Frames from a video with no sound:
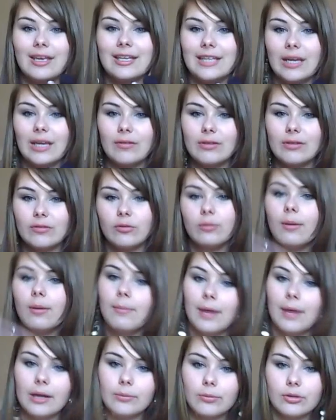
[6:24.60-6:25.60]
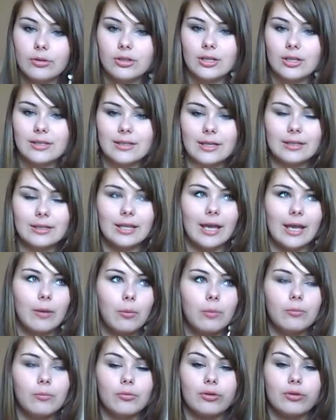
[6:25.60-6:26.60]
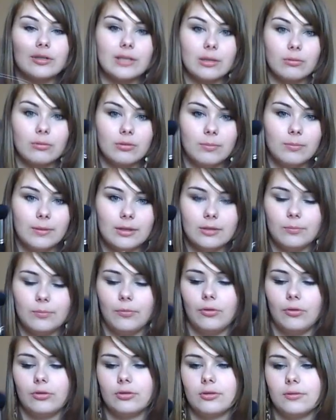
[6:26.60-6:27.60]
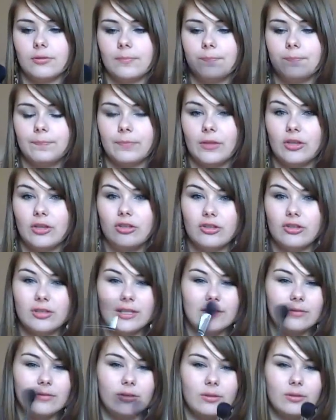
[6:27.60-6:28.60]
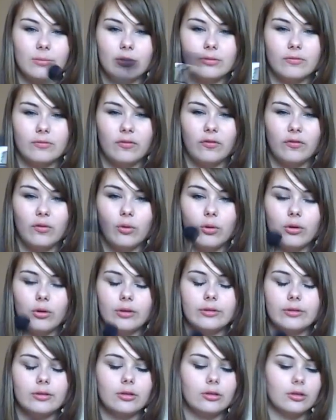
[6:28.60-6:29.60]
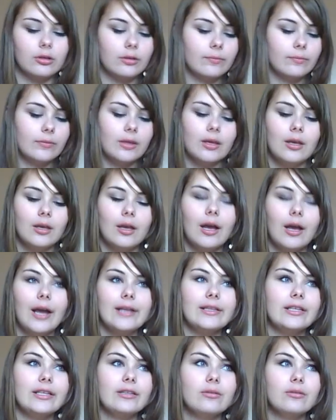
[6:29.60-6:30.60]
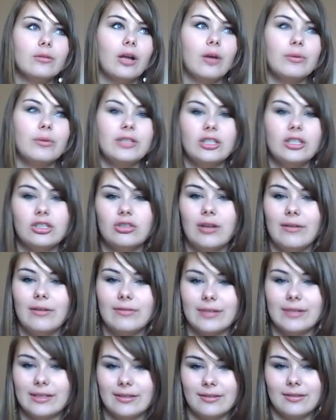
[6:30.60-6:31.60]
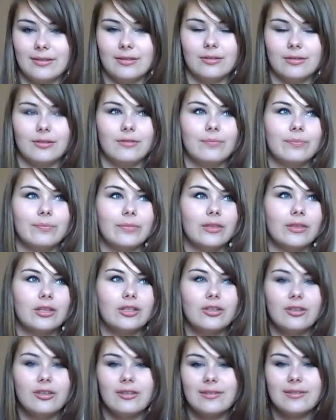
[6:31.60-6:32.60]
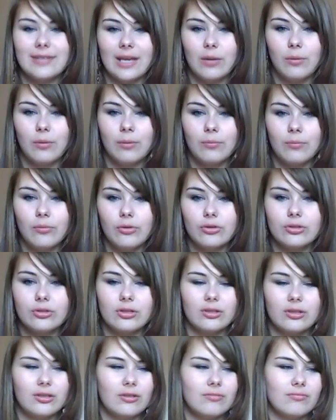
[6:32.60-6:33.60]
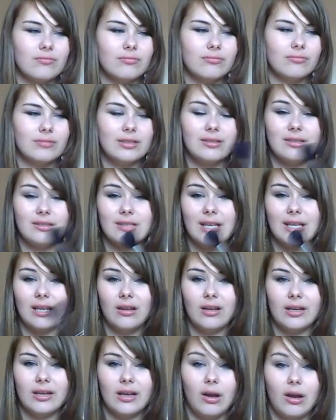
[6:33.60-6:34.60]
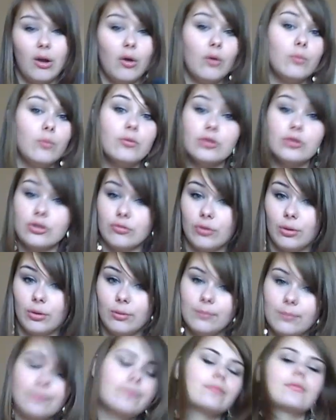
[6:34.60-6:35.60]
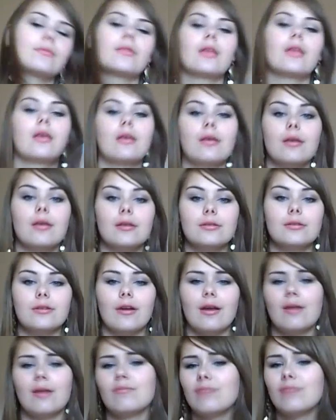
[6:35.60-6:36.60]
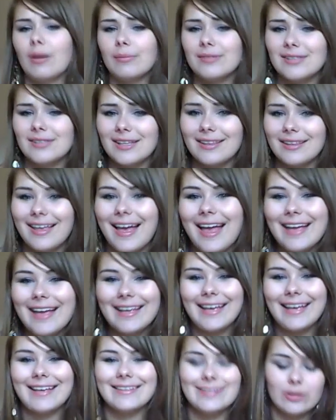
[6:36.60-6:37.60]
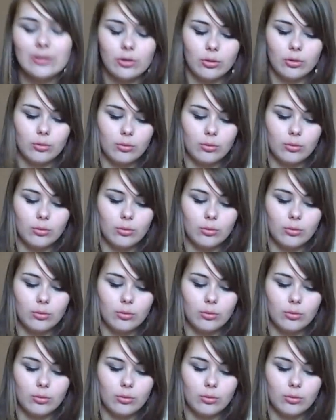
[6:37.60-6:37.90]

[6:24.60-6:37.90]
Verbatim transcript: get rid of all my MAC brushes and get one brush, it would be this brush, because it just gives you the most flawless look. And then like when you're travelling and stuff, you need to take one brush, you don't need to take like a whole brush roll. Sorry, I'm rabbiting. Okay, so